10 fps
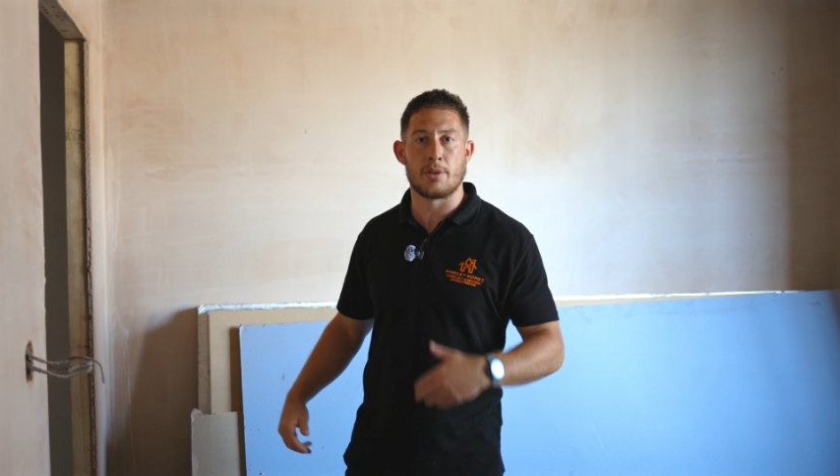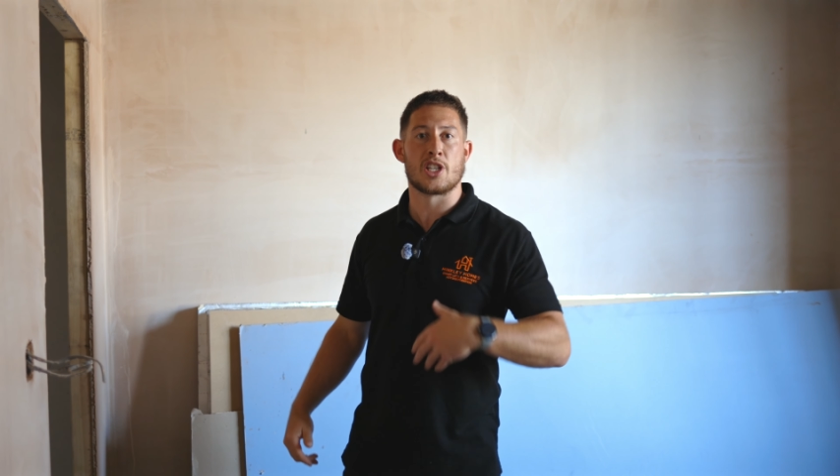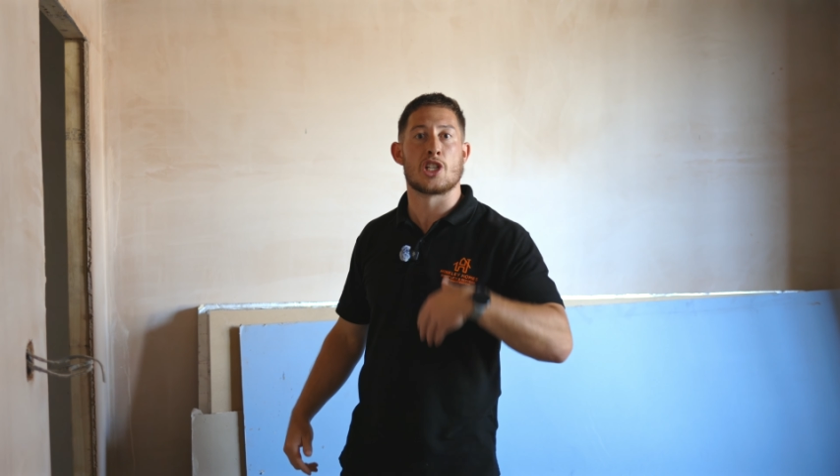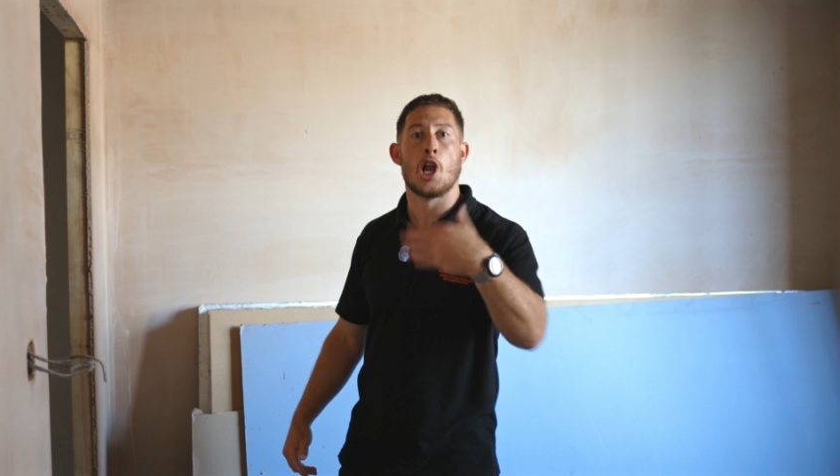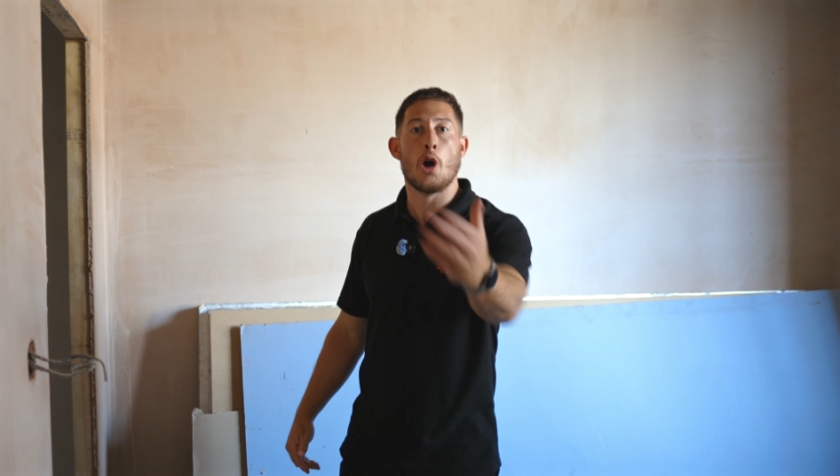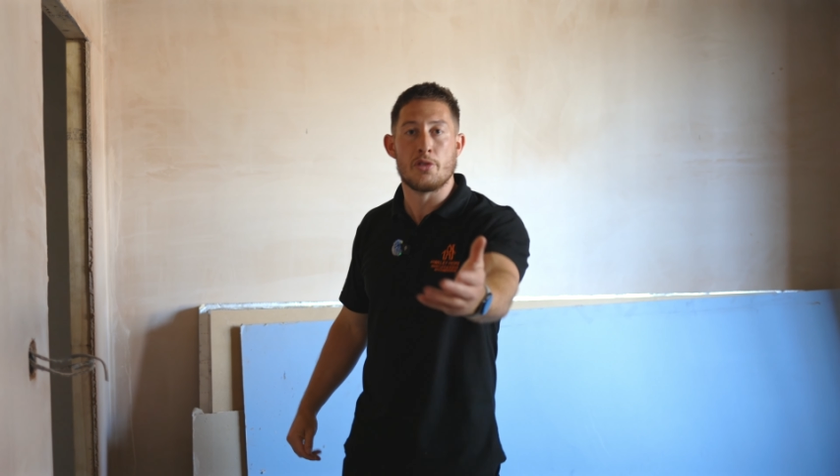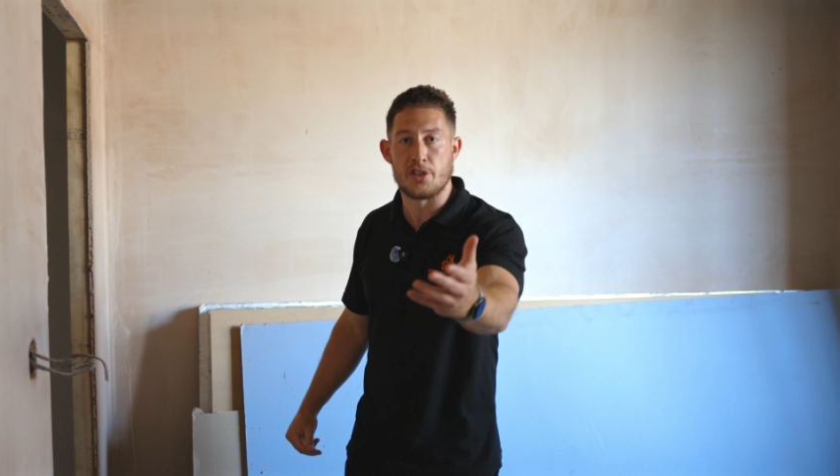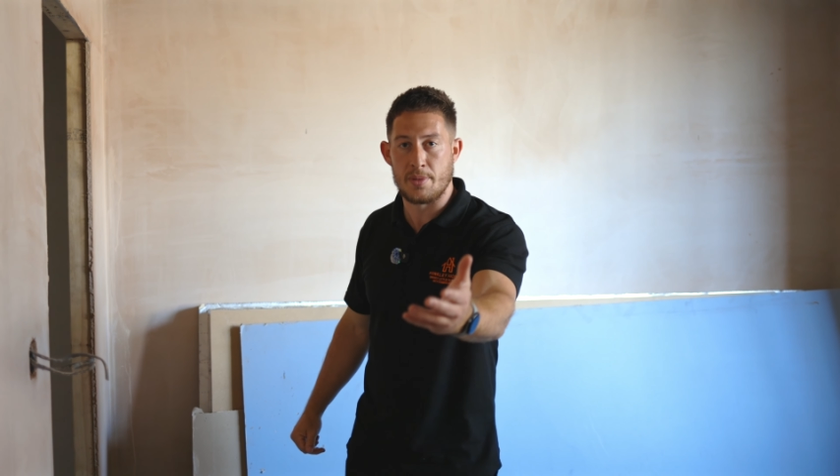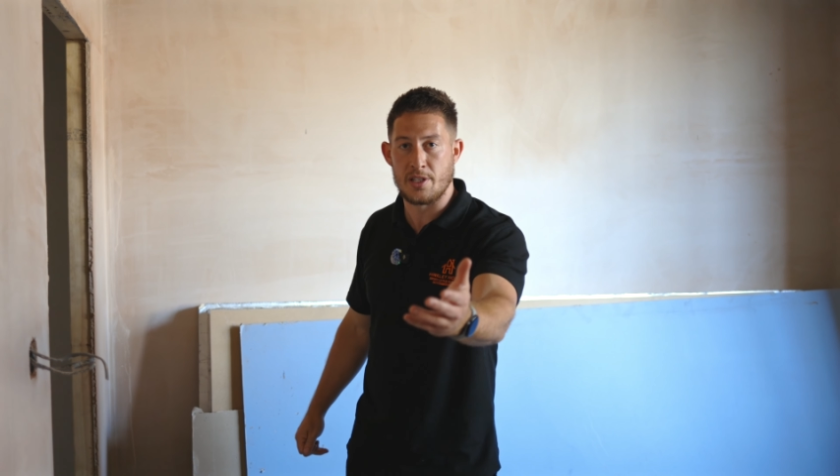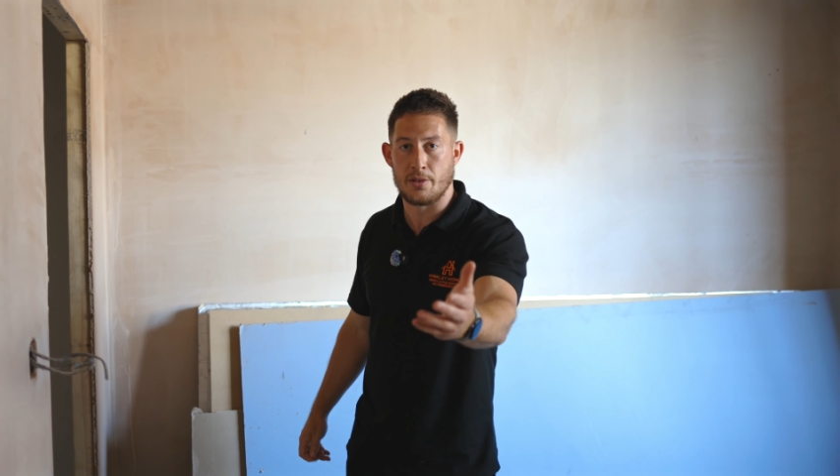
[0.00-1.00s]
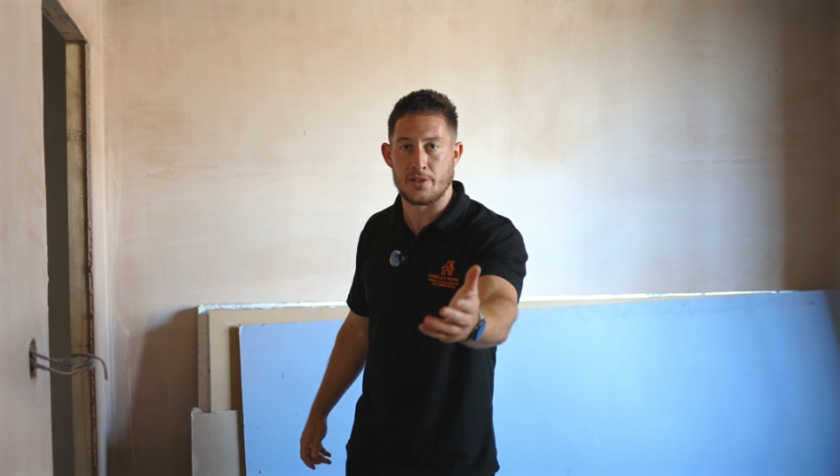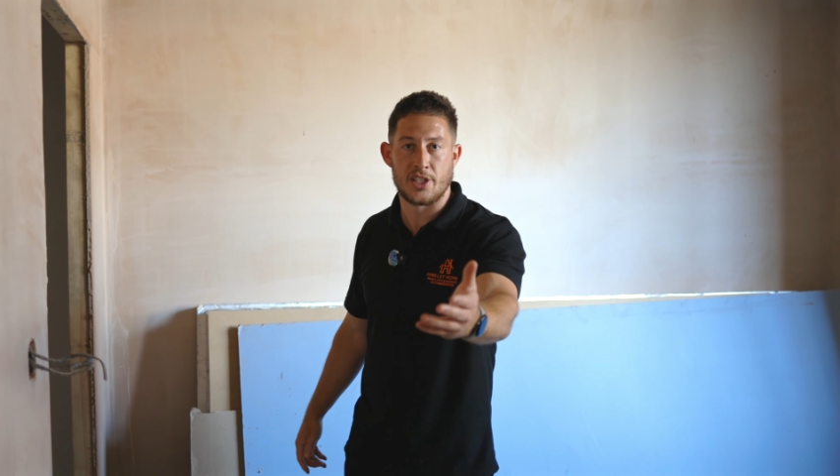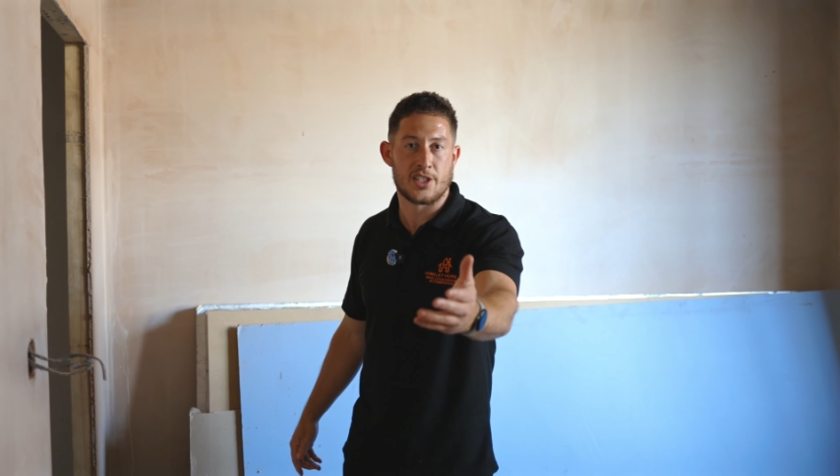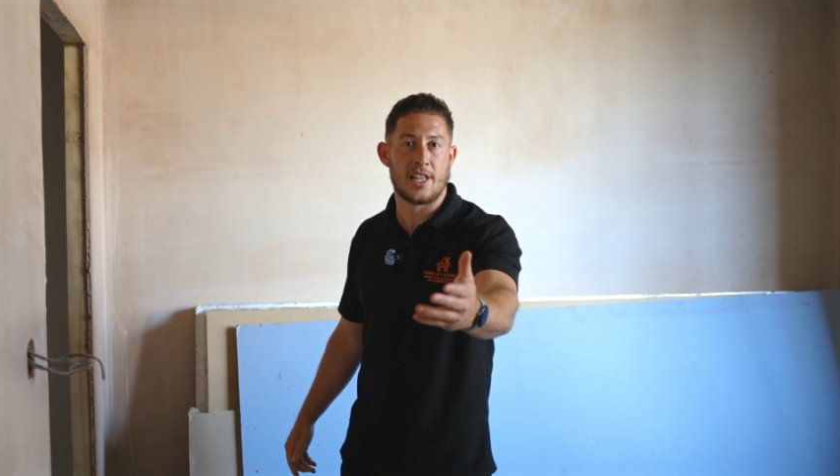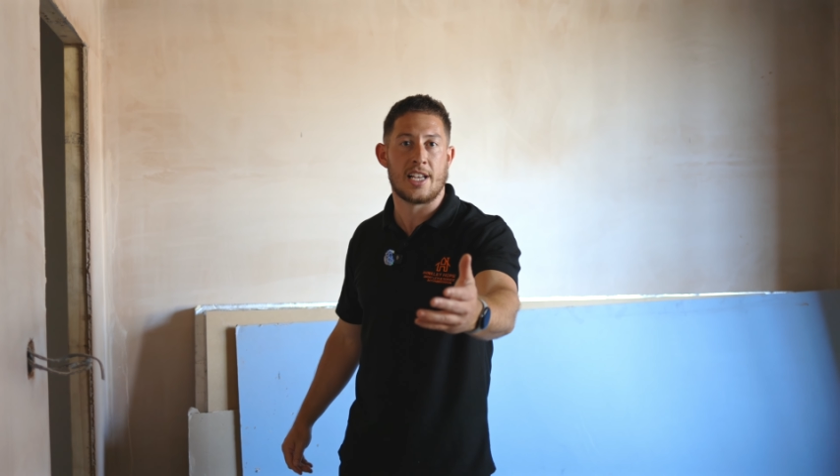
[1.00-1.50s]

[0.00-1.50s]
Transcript: but there's loads that have been done since the